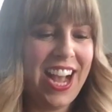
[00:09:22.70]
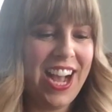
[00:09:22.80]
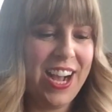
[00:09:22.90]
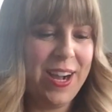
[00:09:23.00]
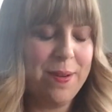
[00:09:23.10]

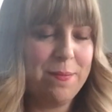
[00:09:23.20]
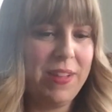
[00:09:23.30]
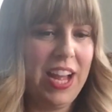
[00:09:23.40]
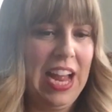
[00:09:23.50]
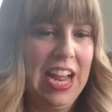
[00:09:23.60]
um,
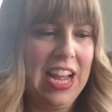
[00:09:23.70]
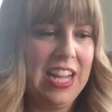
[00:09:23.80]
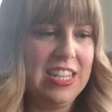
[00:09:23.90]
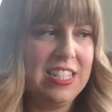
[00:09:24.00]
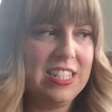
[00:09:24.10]

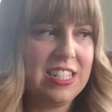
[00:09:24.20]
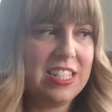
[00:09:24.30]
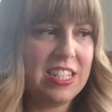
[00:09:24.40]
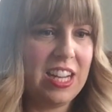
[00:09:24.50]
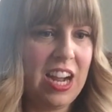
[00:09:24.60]

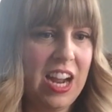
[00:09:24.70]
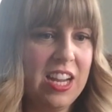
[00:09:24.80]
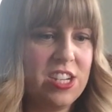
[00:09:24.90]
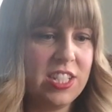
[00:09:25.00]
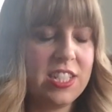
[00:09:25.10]
and I
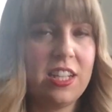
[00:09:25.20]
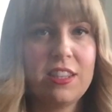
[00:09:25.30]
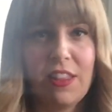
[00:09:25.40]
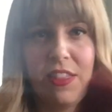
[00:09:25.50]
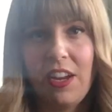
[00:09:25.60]
just think
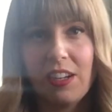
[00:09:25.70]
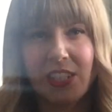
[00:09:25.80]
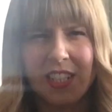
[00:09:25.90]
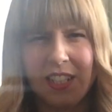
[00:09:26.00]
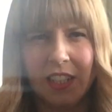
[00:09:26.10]
that they are
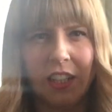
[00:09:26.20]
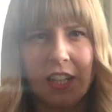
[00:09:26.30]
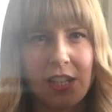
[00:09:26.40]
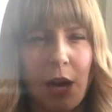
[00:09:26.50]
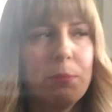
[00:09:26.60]
still
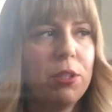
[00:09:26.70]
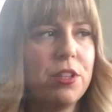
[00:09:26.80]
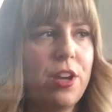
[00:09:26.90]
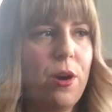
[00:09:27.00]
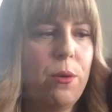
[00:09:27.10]
autumnal
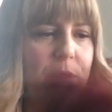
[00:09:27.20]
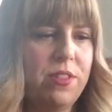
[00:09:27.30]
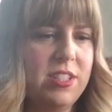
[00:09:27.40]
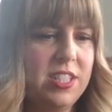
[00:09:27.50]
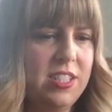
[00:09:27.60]
though.
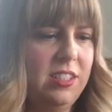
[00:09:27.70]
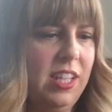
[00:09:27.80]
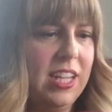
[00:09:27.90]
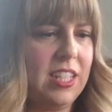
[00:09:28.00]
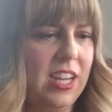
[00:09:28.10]
They're still
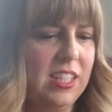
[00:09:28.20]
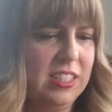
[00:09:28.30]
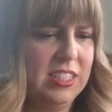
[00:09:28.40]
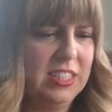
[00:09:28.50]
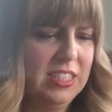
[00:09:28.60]
like a
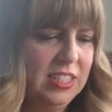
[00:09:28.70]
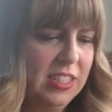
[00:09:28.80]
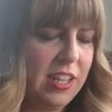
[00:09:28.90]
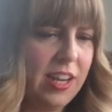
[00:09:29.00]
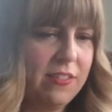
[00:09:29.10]

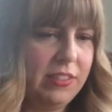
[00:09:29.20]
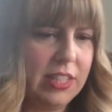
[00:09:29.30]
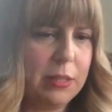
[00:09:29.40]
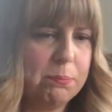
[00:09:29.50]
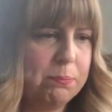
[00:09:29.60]
kind of
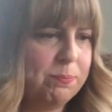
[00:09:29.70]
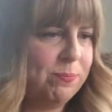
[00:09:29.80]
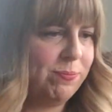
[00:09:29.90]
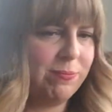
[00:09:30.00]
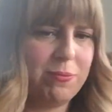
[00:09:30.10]
like a
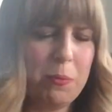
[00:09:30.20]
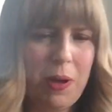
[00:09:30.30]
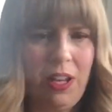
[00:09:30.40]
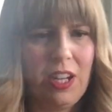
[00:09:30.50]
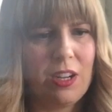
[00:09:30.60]

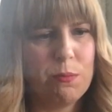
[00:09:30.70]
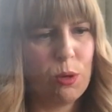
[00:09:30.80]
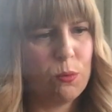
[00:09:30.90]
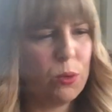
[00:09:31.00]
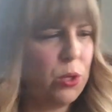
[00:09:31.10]
well, a
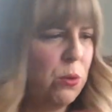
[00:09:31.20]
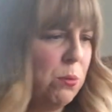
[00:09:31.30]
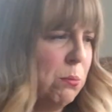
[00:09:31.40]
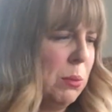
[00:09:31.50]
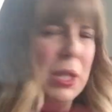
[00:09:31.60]

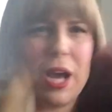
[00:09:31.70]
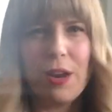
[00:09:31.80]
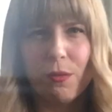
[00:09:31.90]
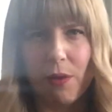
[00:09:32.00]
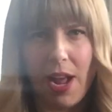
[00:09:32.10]
maroon
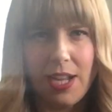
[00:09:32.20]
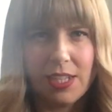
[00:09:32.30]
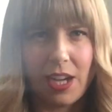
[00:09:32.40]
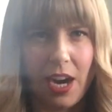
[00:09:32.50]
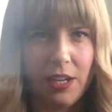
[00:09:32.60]
blood
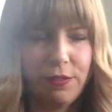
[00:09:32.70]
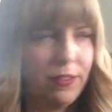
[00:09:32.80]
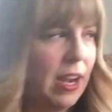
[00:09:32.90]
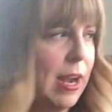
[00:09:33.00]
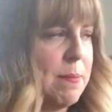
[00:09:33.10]
red kind of
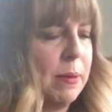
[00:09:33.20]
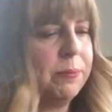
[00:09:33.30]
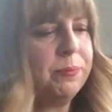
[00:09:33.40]
vibe.